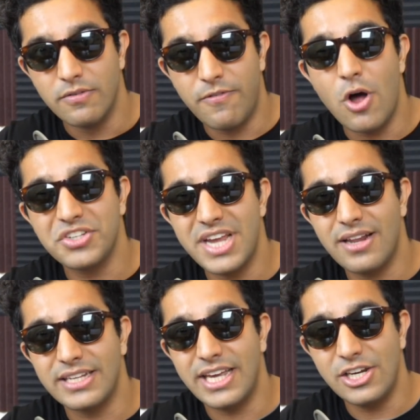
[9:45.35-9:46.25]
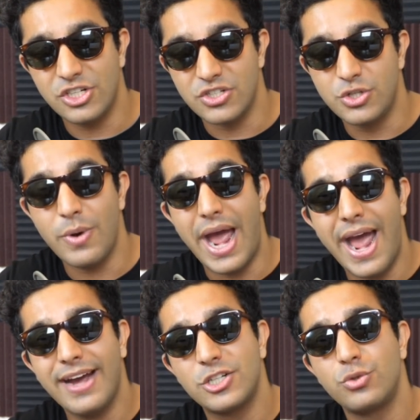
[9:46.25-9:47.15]
false allegations to
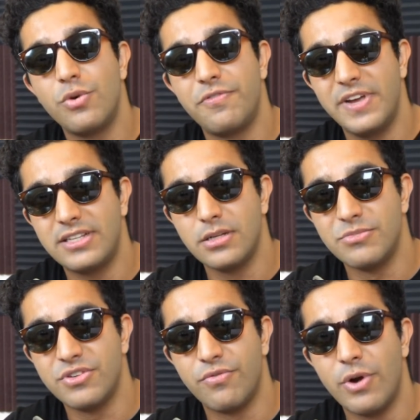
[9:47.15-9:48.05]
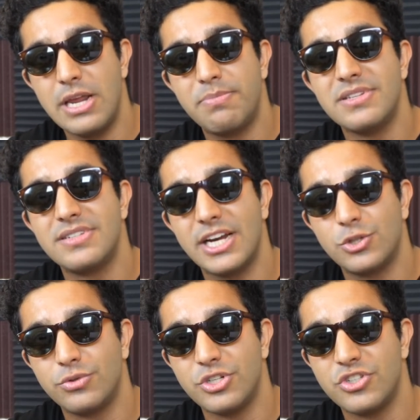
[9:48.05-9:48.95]
actual victims of rape and
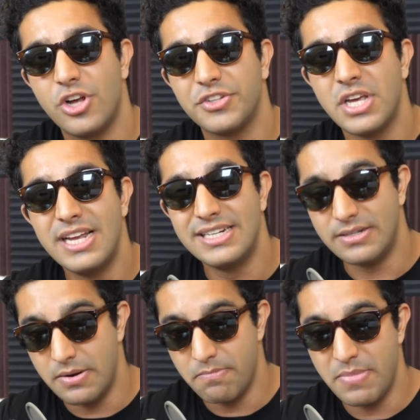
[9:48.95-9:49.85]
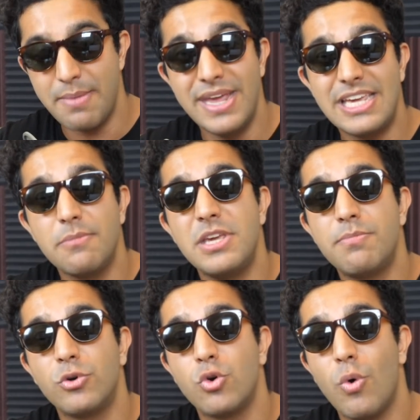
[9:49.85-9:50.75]
sexual assault, making
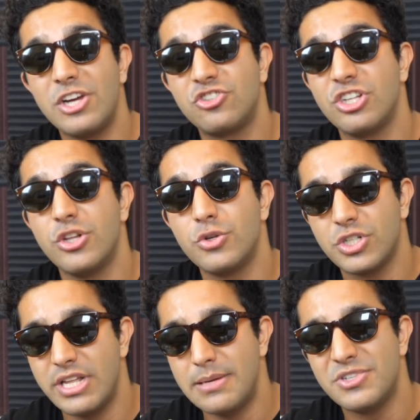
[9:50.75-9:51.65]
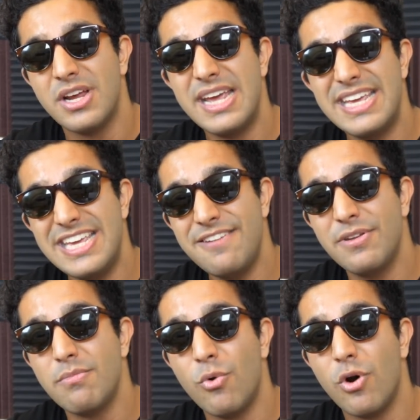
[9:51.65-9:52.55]
people question those claims
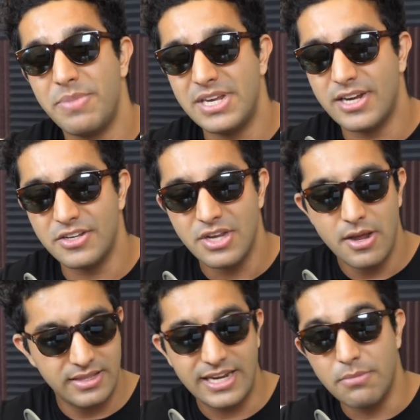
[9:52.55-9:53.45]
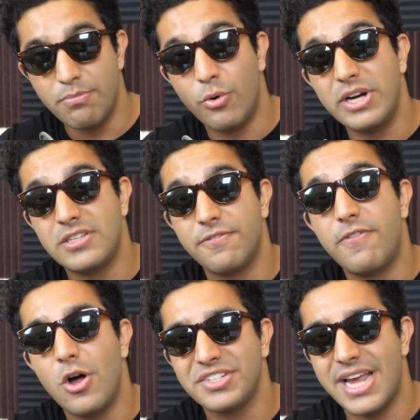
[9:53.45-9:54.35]
even more because they can point to
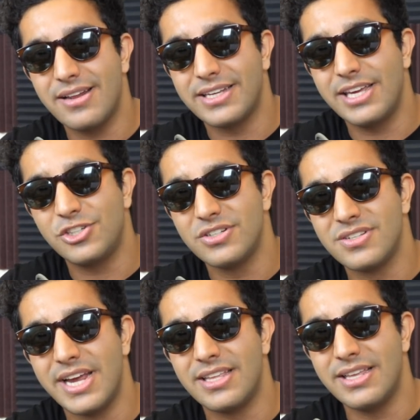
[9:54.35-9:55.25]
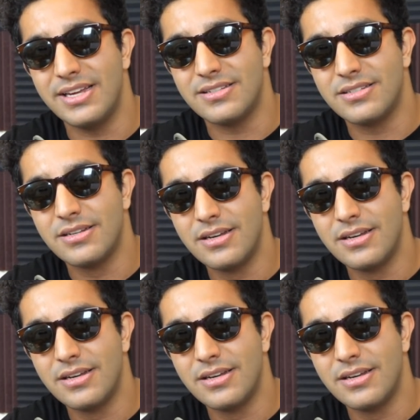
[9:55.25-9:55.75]
false allegations like this